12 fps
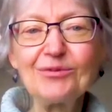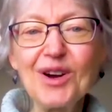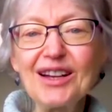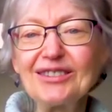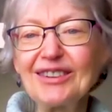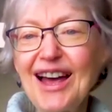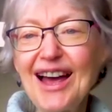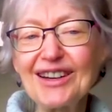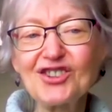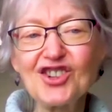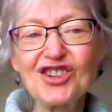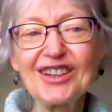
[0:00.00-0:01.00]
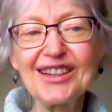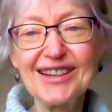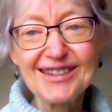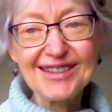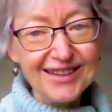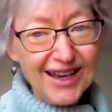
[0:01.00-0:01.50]
Well,
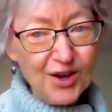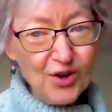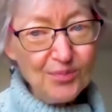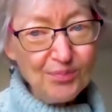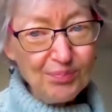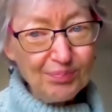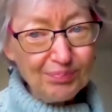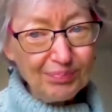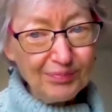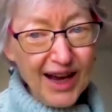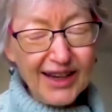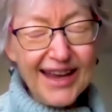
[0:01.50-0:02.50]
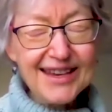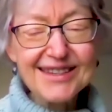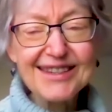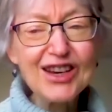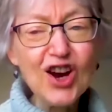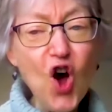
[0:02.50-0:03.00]
actually, I hope I
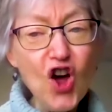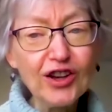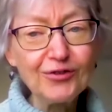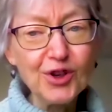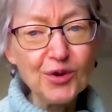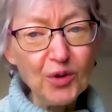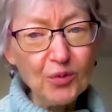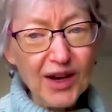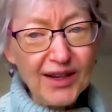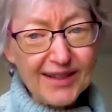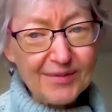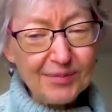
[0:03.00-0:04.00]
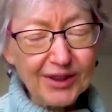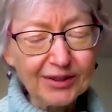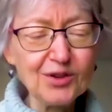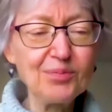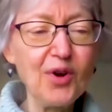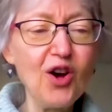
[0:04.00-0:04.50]
can't see all of you at once.
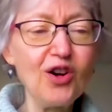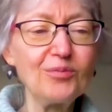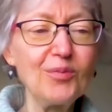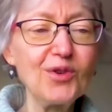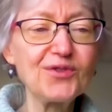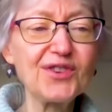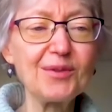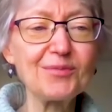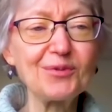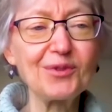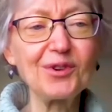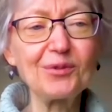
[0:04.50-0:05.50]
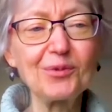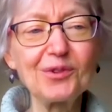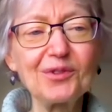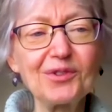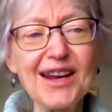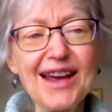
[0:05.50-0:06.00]
Hope most thumbs were
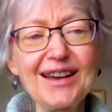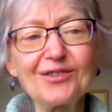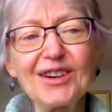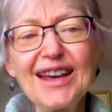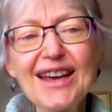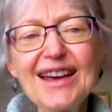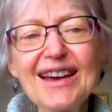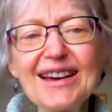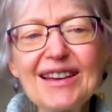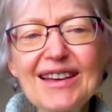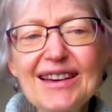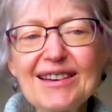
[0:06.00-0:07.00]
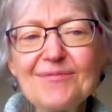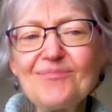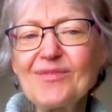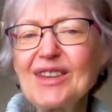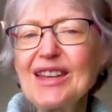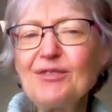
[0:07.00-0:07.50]
down.
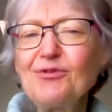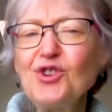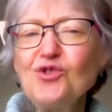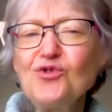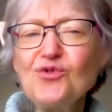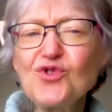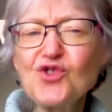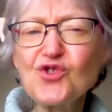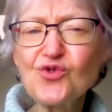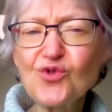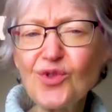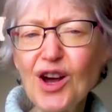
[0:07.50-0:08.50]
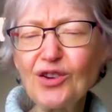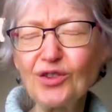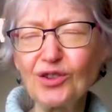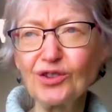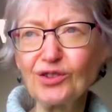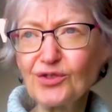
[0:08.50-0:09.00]
And if you
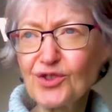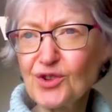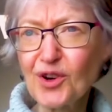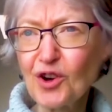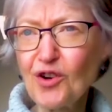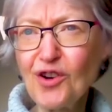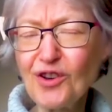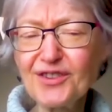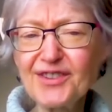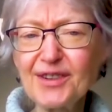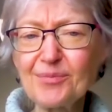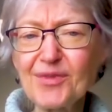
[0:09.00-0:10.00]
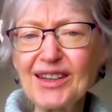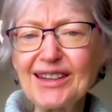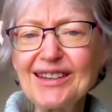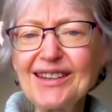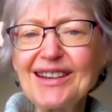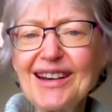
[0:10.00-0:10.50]
struggle to recall
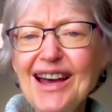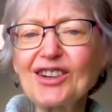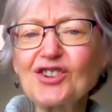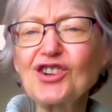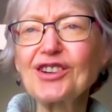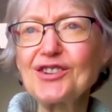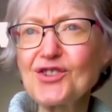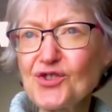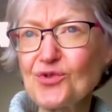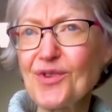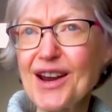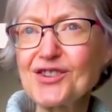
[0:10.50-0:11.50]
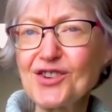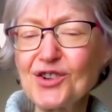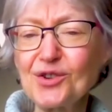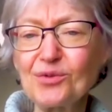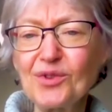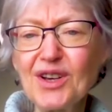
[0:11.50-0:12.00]
something, it can actually
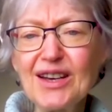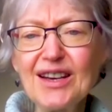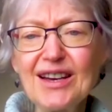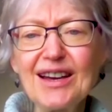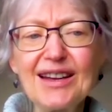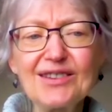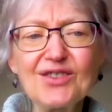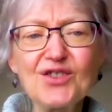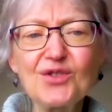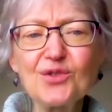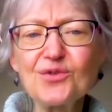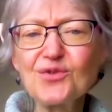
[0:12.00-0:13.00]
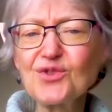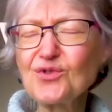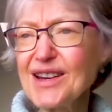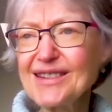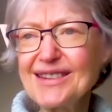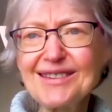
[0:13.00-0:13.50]
stress you. And so
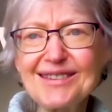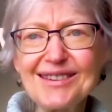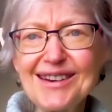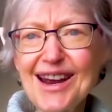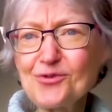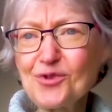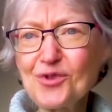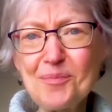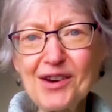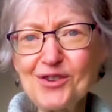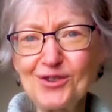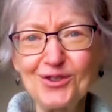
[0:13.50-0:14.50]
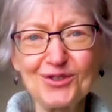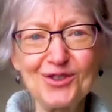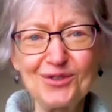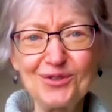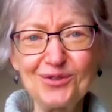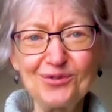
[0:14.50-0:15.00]
stress is detrimental
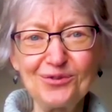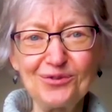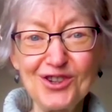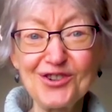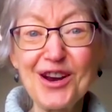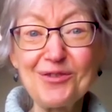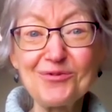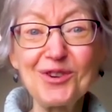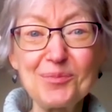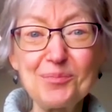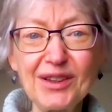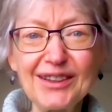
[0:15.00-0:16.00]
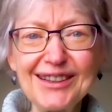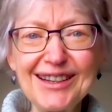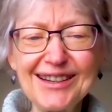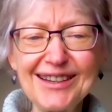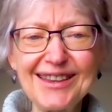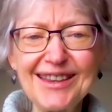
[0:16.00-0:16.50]
to the general
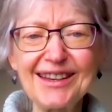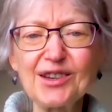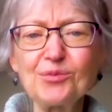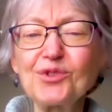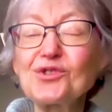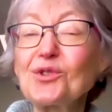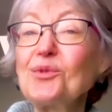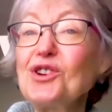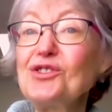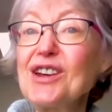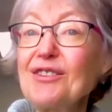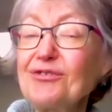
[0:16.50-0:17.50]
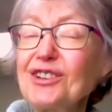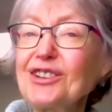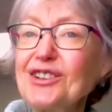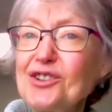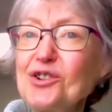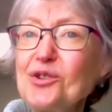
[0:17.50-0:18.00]
ability to think. And so we
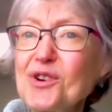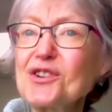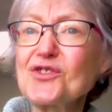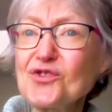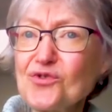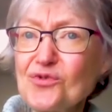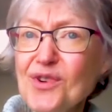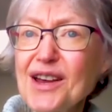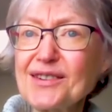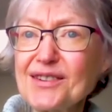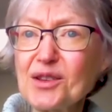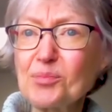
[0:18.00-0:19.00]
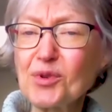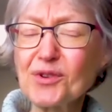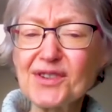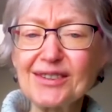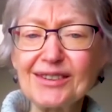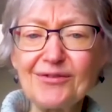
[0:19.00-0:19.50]
definitely don't want to stress the
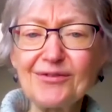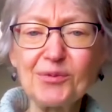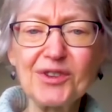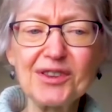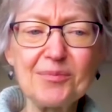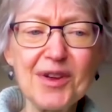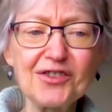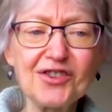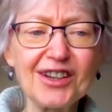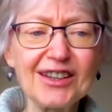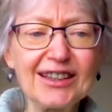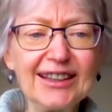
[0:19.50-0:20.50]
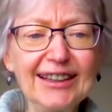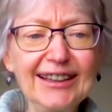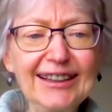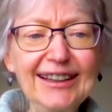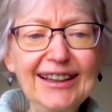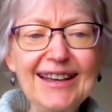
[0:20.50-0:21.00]
person living with
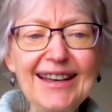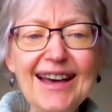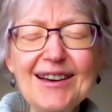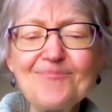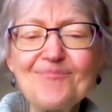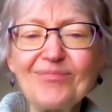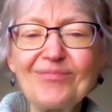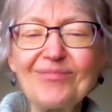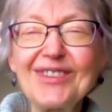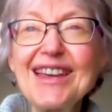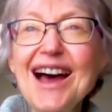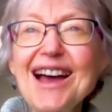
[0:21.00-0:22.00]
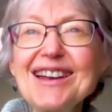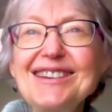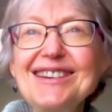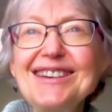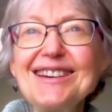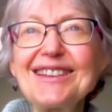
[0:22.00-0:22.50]
dementia. The
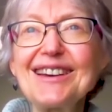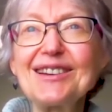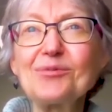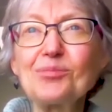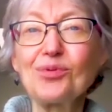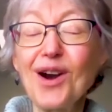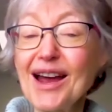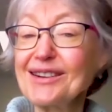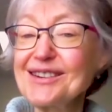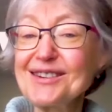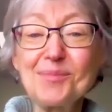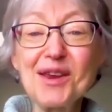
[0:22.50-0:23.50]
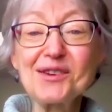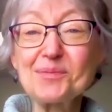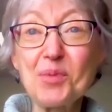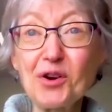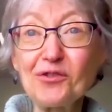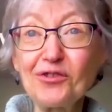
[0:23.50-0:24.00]
idea that practice
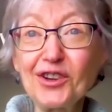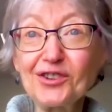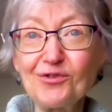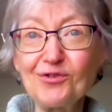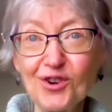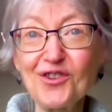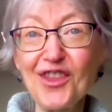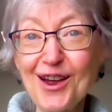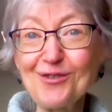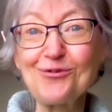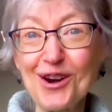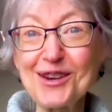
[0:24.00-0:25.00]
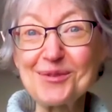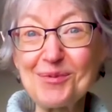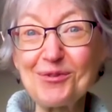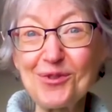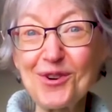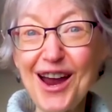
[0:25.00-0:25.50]
makes perfect, you've heard that phrase
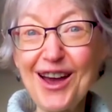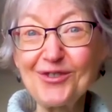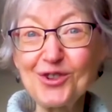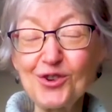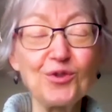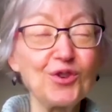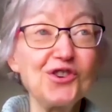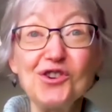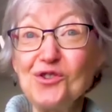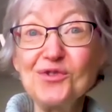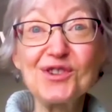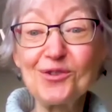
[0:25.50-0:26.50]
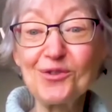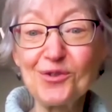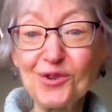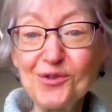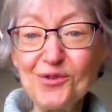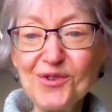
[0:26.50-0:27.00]
before, haven't you? Or use it
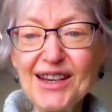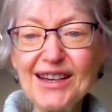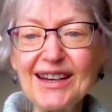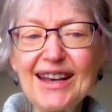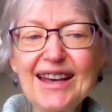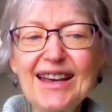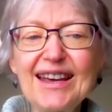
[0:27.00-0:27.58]
or lose it.